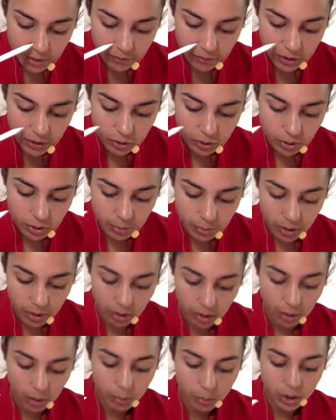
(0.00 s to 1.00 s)
Fisher is
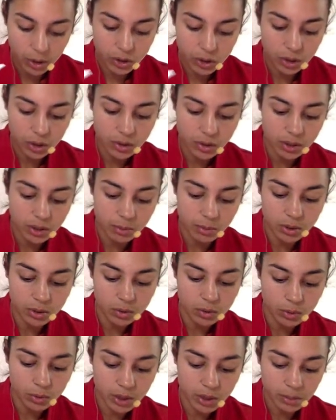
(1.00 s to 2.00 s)
marking homework shows Tibbott's
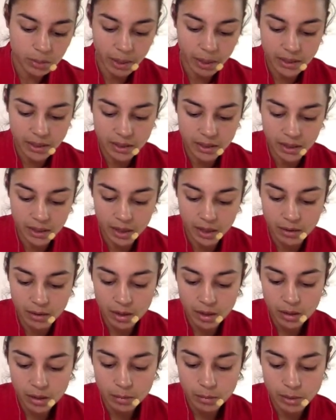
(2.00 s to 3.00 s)
story is better than
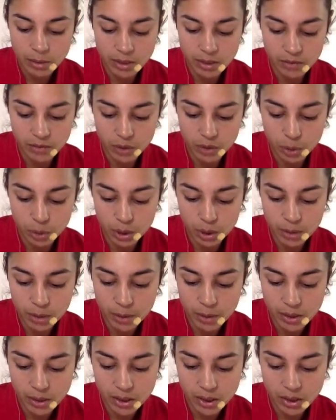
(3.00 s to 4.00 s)
Mr. Fisher
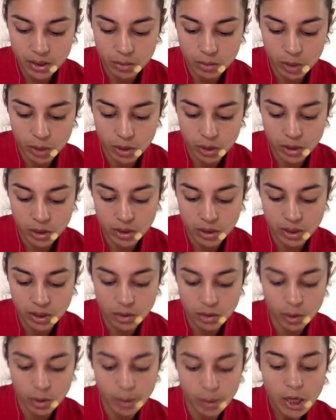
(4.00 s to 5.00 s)
expects and his reaction is
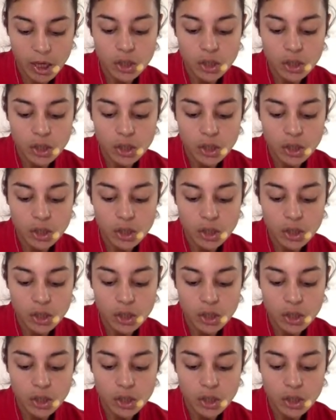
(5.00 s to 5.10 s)
extreme.